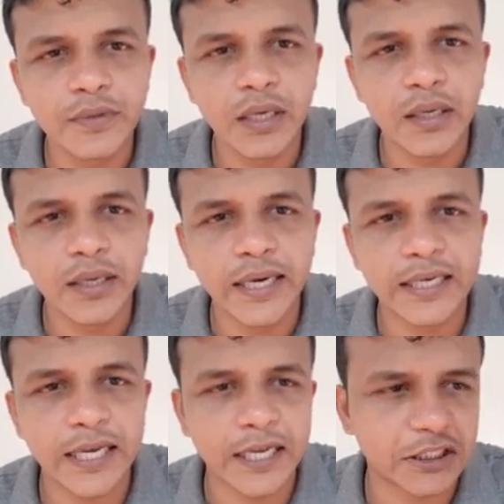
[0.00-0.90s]

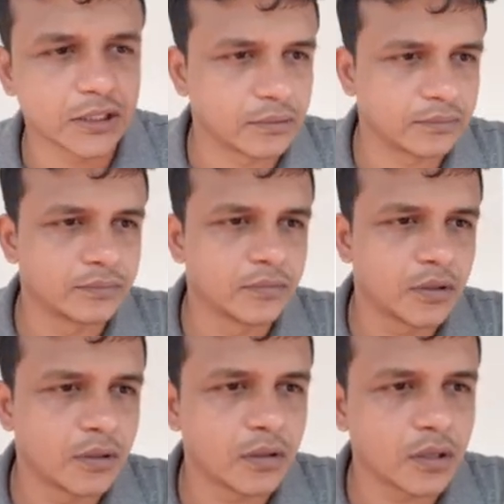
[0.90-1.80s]
integration.
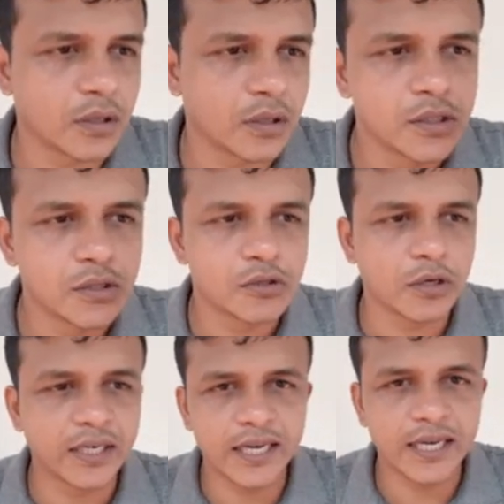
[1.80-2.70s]
Okay, so
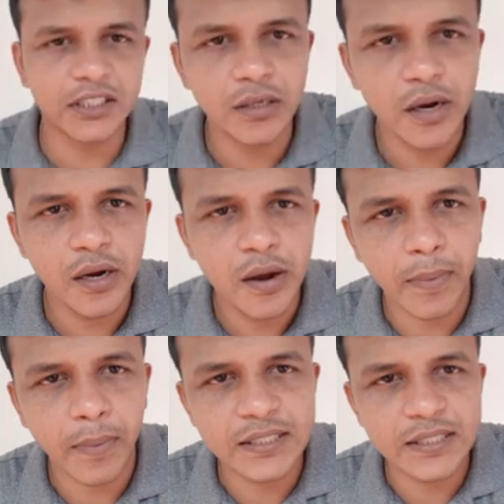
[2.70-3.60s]
integration
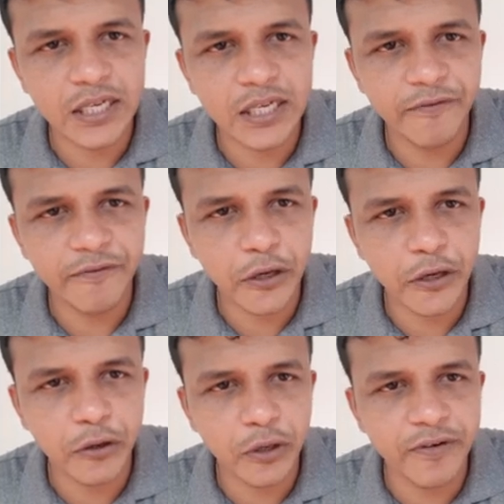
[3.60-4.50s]
minus infinity
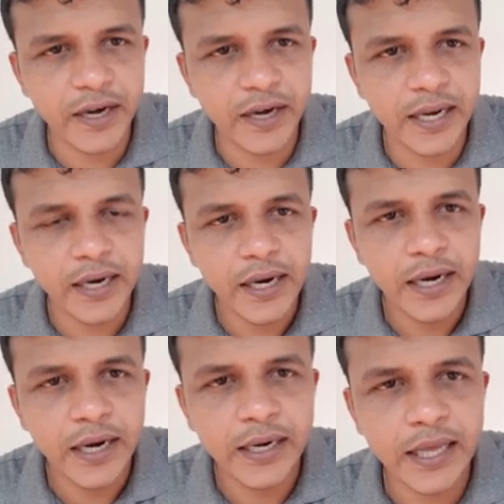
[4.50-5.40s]
to infinity
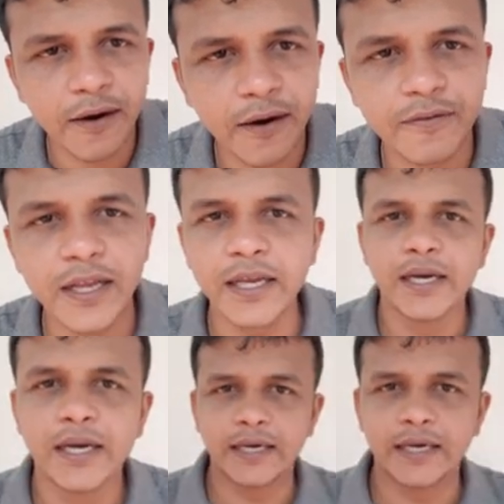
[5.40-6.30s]
del of t
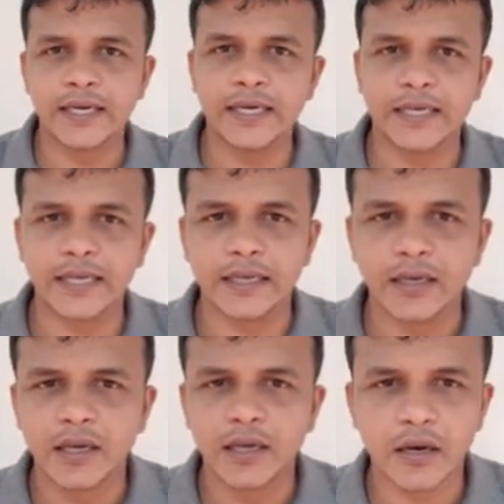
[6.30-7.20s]
dt.
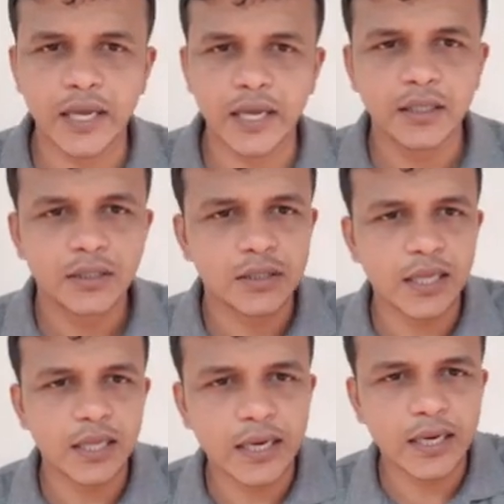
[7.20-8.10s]
Okay,
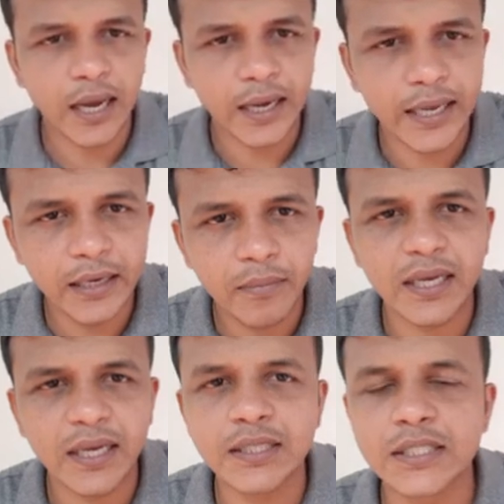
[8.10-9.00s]
then again
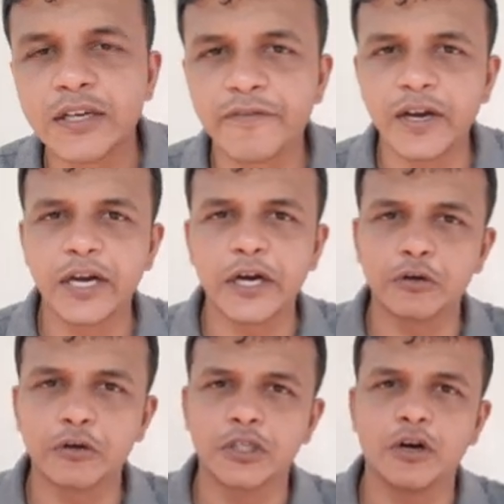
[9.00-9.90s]
minus infinity to
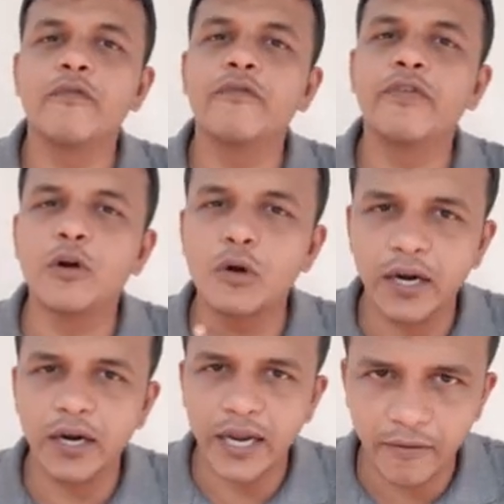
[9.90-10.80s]
0 we do not
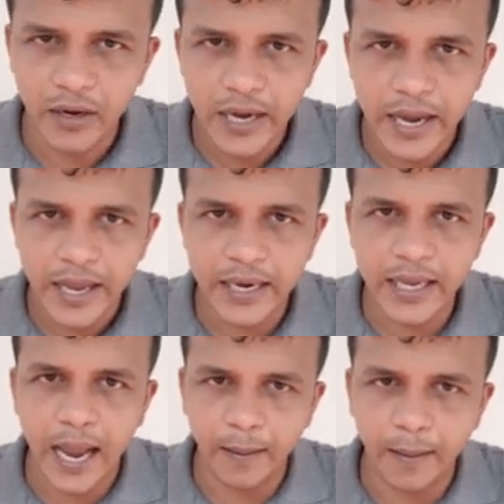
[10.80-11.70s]
have any
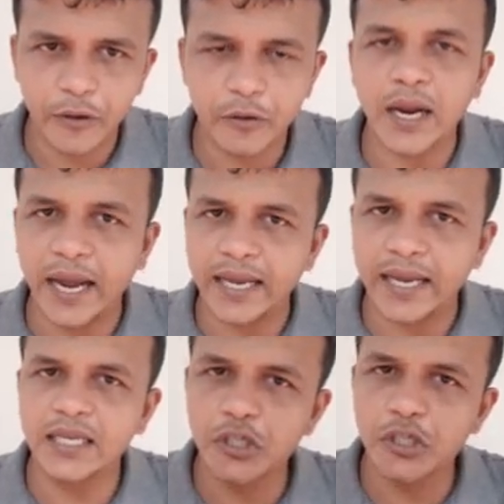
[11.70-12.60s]
amplitude,
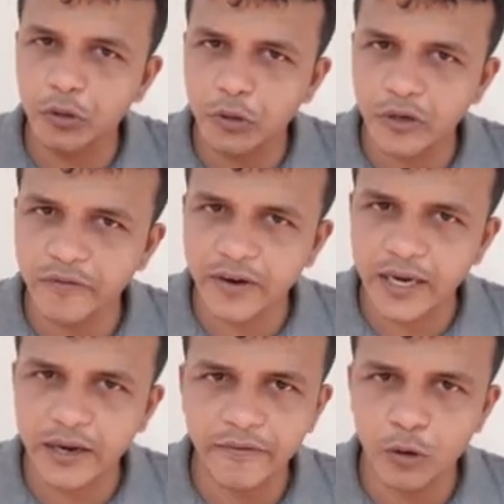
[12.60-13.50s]
again 0 to
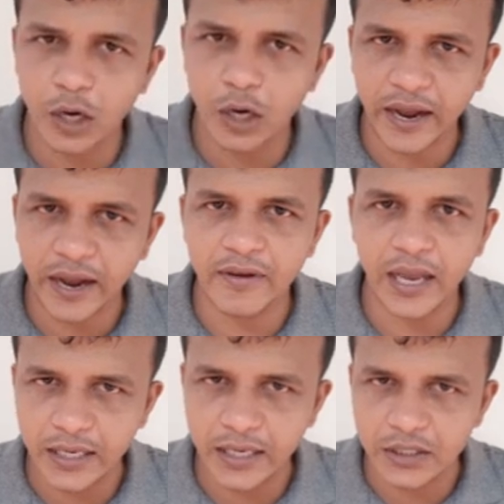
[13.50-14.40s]
infinity we do not have
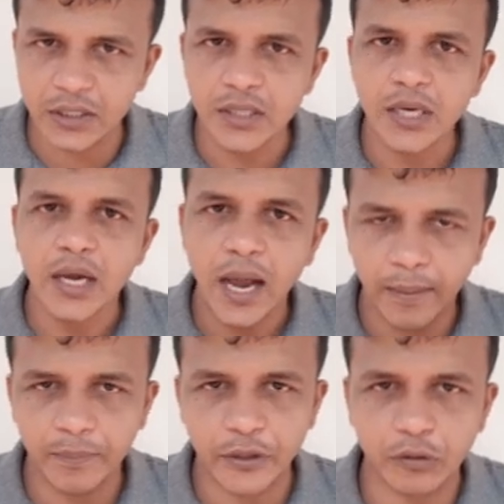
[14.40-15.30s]
any
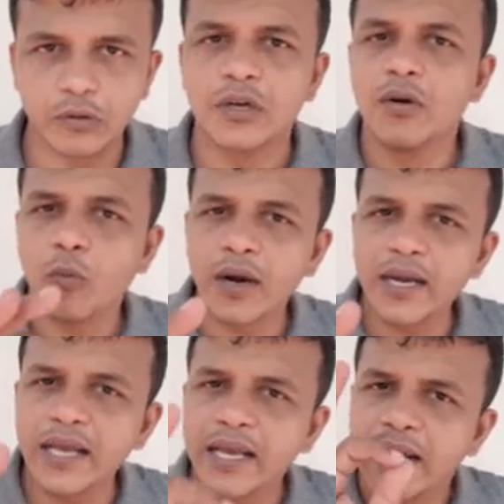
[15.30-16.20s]
amplitude,
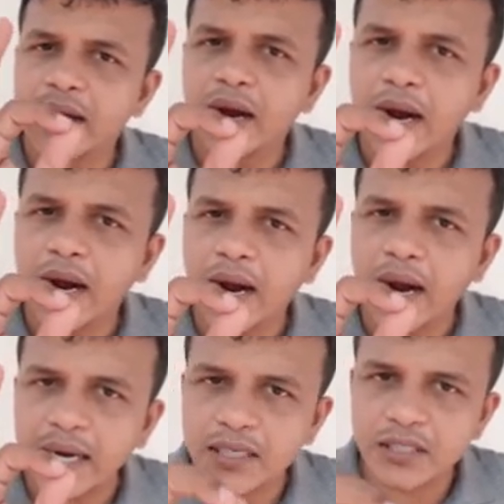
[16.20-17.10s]
only
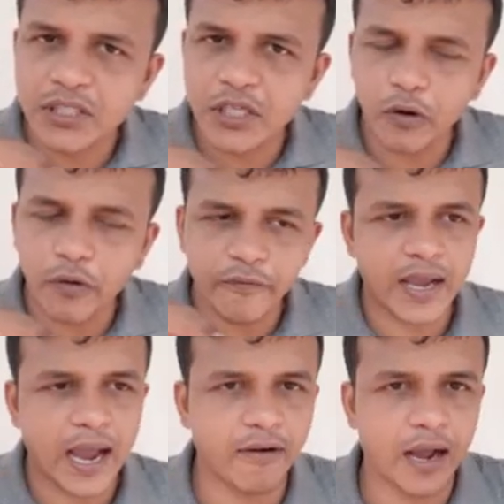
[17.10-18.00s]
at 0 we
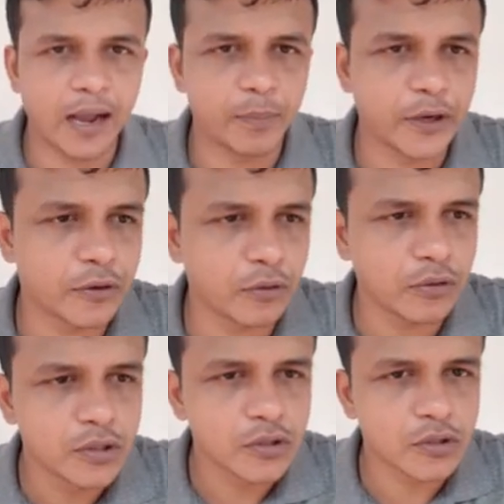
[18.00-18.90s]
have amplitude.
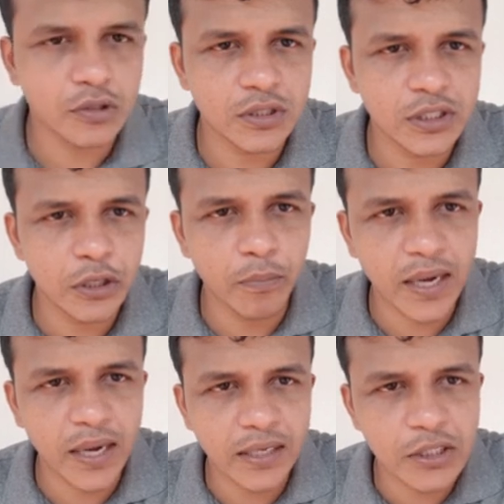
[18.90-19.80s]
So 0
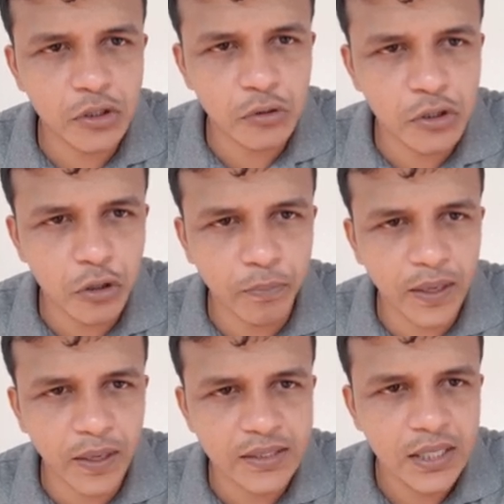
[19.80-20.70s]
minus to 0
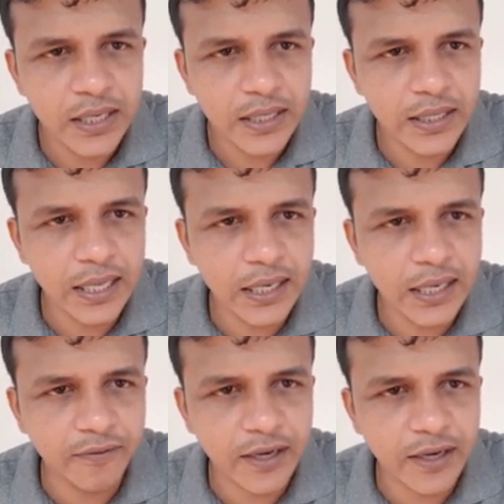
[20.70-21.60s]
plus del
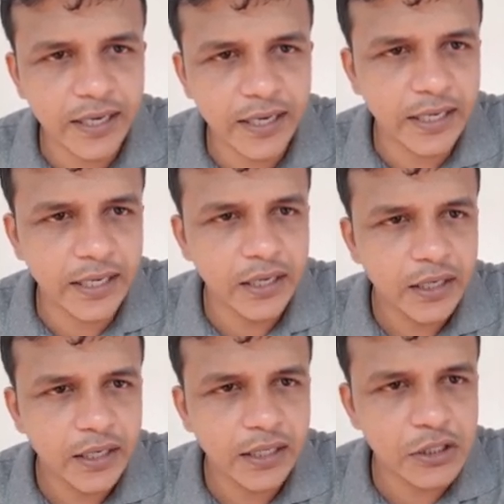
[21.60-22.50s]
of t dt,
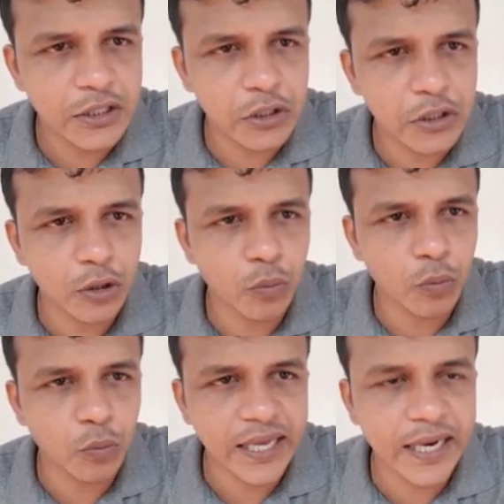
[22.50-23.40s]
it is equal to
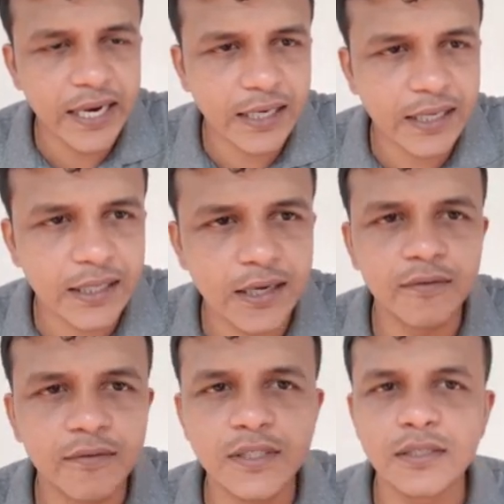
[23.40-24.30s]
1, the area under the
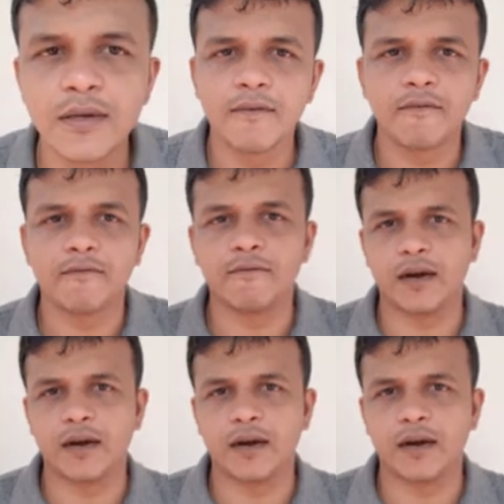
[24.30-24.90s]
curve is 1.